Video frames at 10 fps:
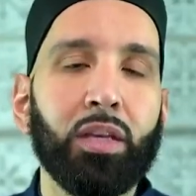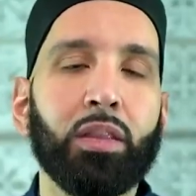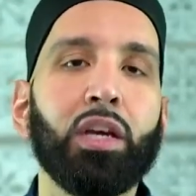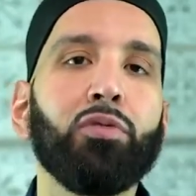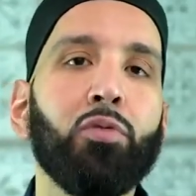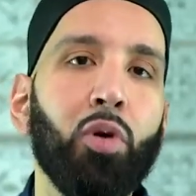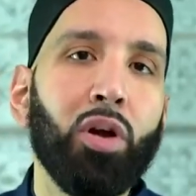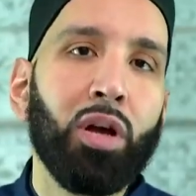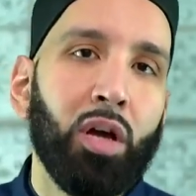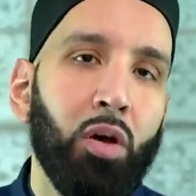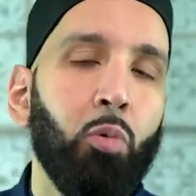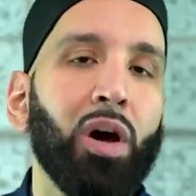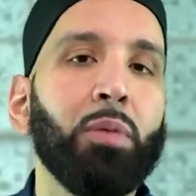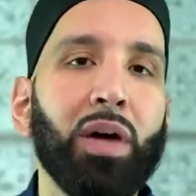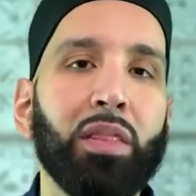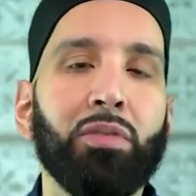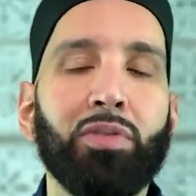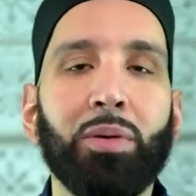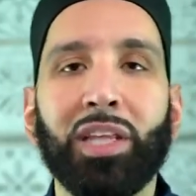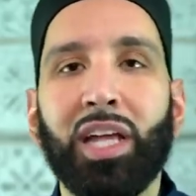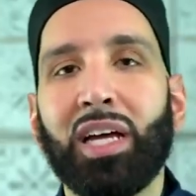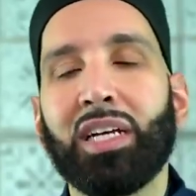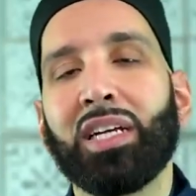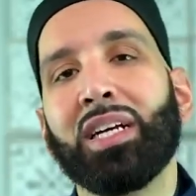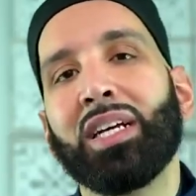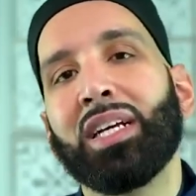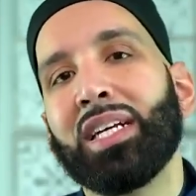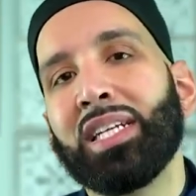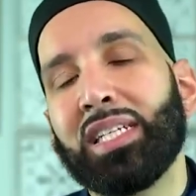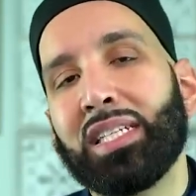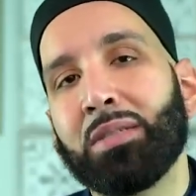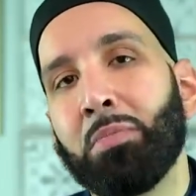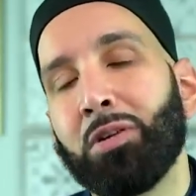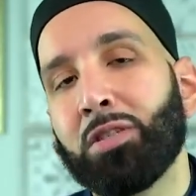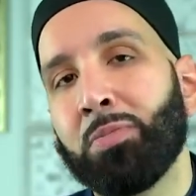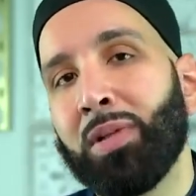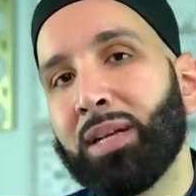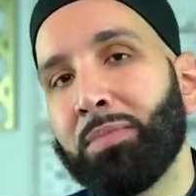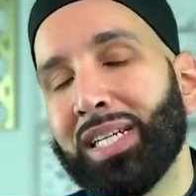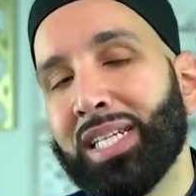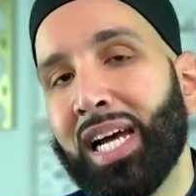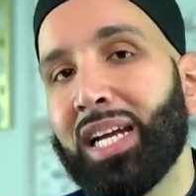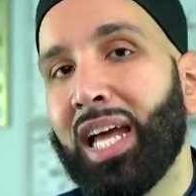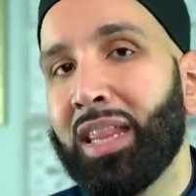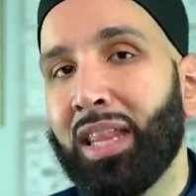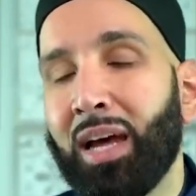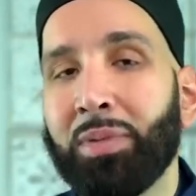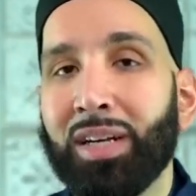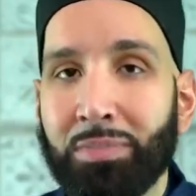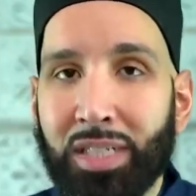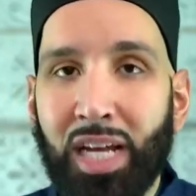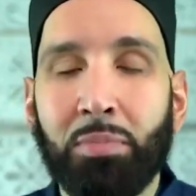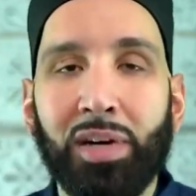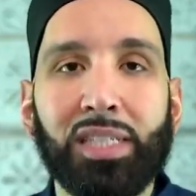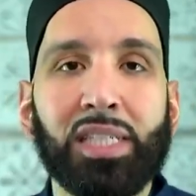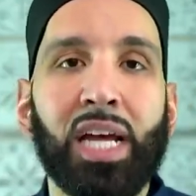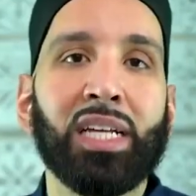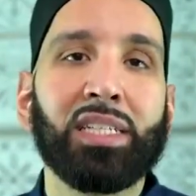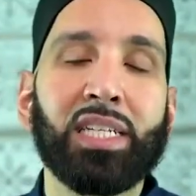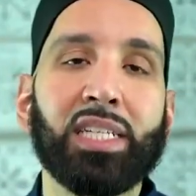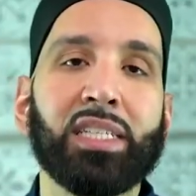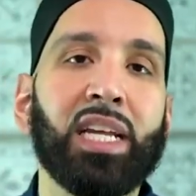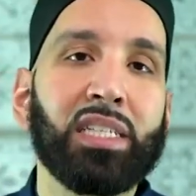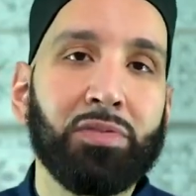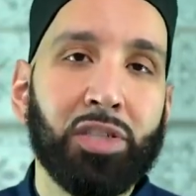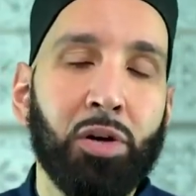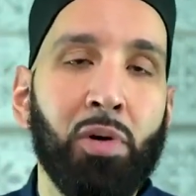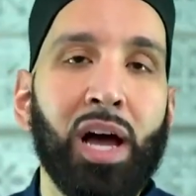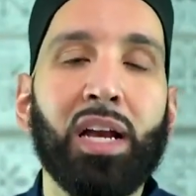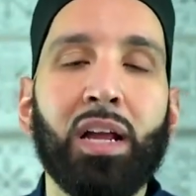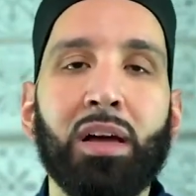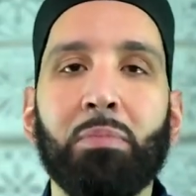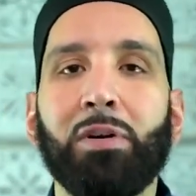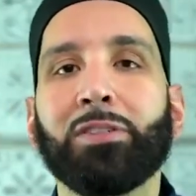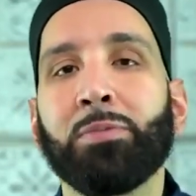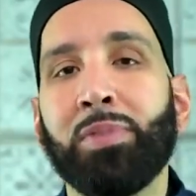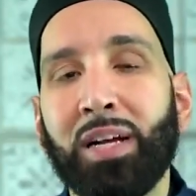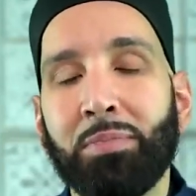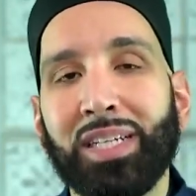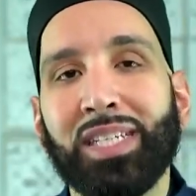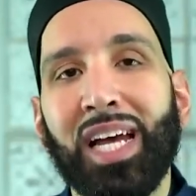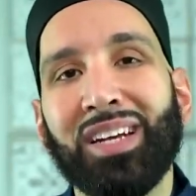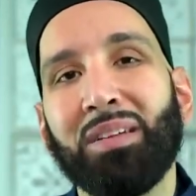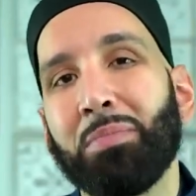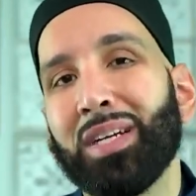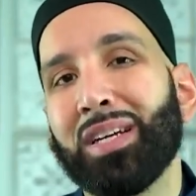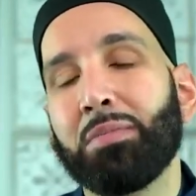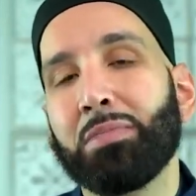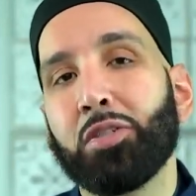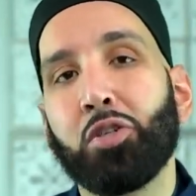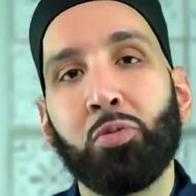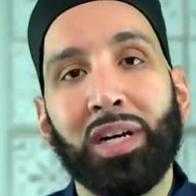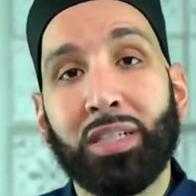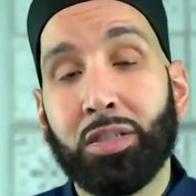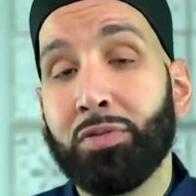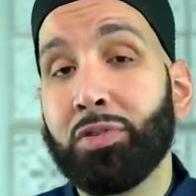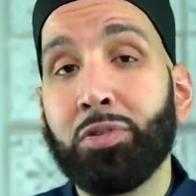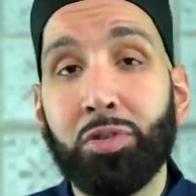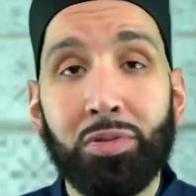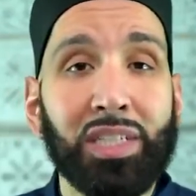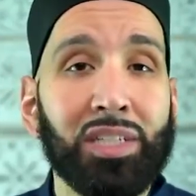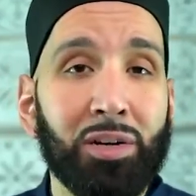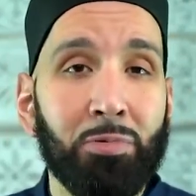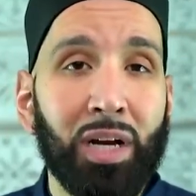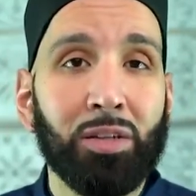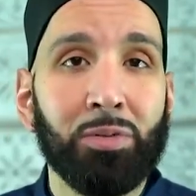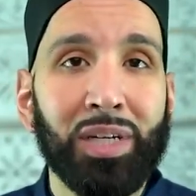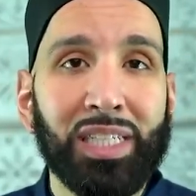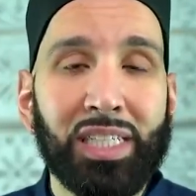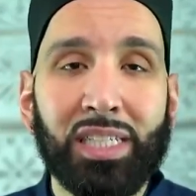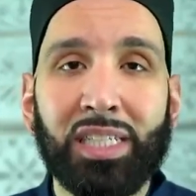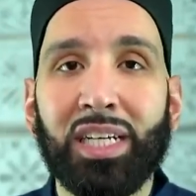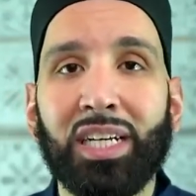Therefore, 1 month of Ramadan is multiplied by 10, and that becomes 10 months, and 6 days of Shawwal multiplied by 10 becomes 2 months. So if you do this on a regular basis,